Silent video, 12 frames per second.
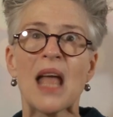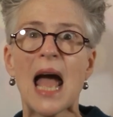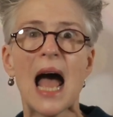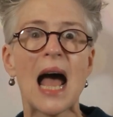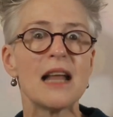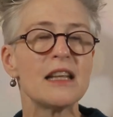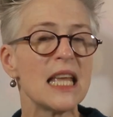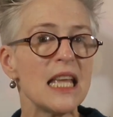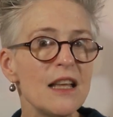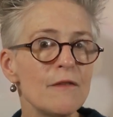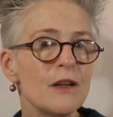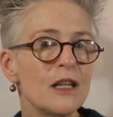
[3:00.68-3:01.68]
had
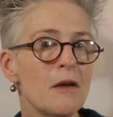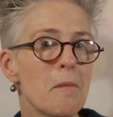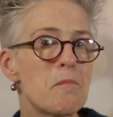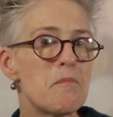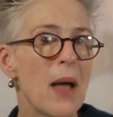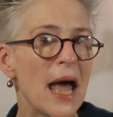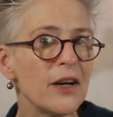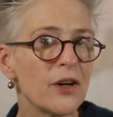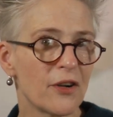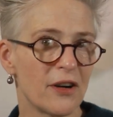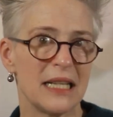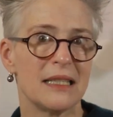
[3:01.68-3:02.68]
even
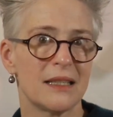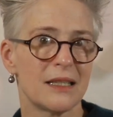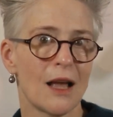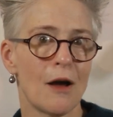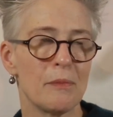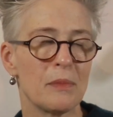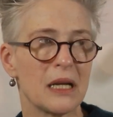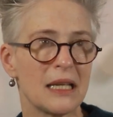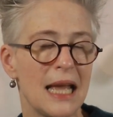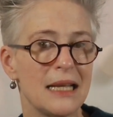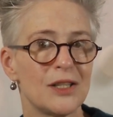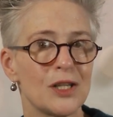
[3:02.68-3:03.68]
better, in some
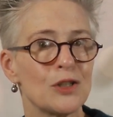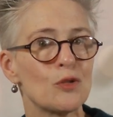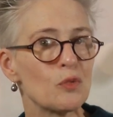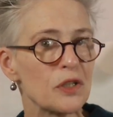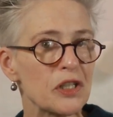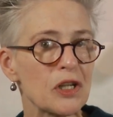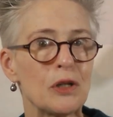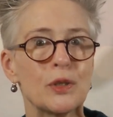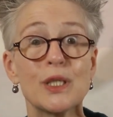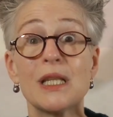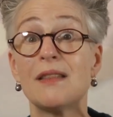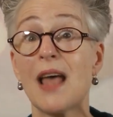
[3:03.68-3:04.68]
cases,
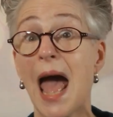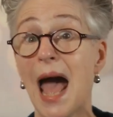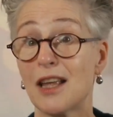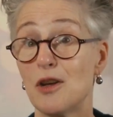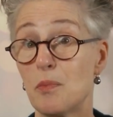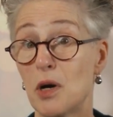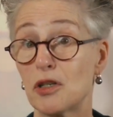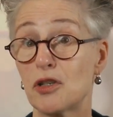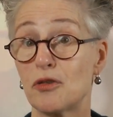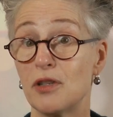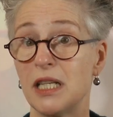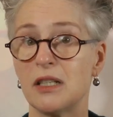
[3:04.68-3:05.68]
results than the
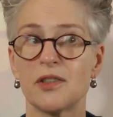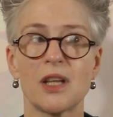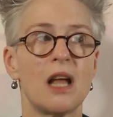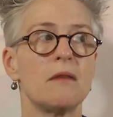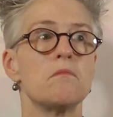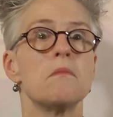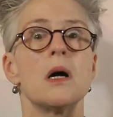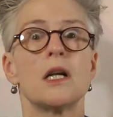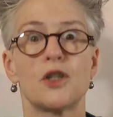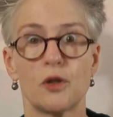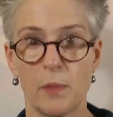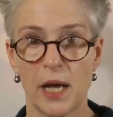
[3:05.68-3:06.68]
acupuncture needles and
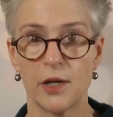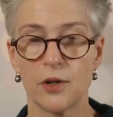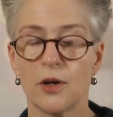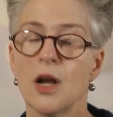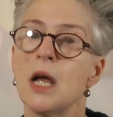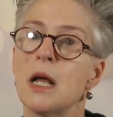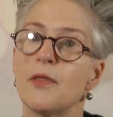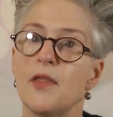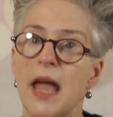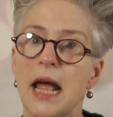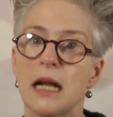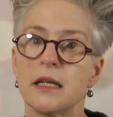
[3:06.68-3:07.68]
much better
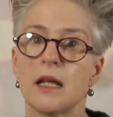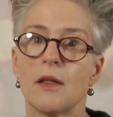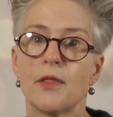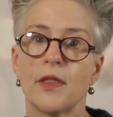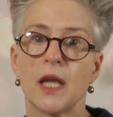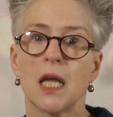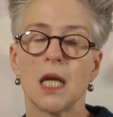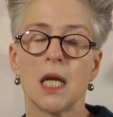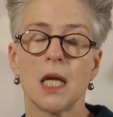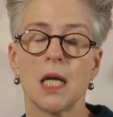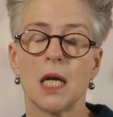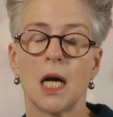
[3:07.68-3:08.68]
than
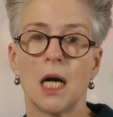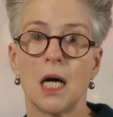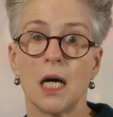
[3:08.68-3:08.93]
the